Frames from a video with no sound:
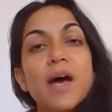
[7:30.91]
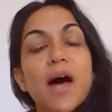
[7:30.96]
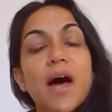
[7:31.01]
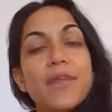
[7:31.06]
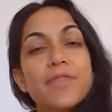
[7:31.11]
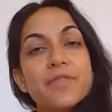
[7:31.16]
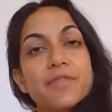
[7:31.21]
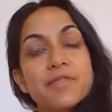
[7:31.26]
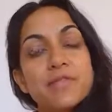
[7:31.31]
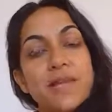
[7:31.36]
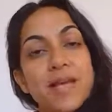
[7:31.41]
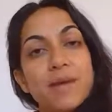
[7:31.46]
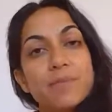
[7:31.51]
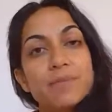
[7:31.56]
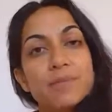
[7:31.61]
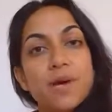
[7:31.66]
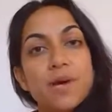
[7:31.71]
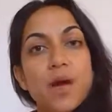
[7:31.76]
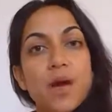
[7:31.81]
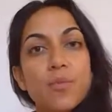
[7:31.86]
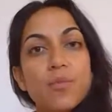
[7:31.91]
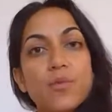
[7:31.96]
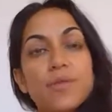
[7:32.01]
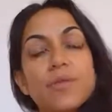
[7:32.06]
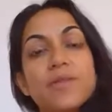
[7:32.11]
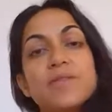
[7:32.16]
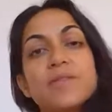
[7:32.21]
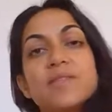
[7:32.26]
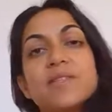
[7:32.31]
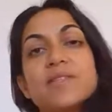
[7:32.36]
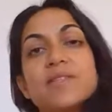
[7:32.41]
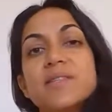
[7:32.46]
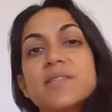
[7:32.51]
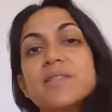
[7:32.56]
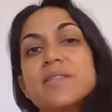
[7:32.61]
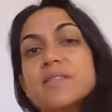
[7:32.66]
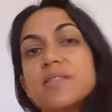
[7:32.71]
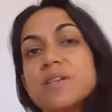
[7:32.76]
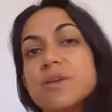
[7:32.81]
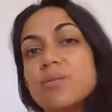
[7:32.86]
At the same time, within this
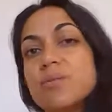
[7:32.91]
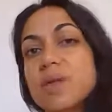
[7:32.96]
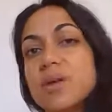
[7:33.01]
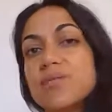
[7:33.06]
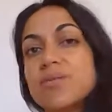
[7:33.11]
system,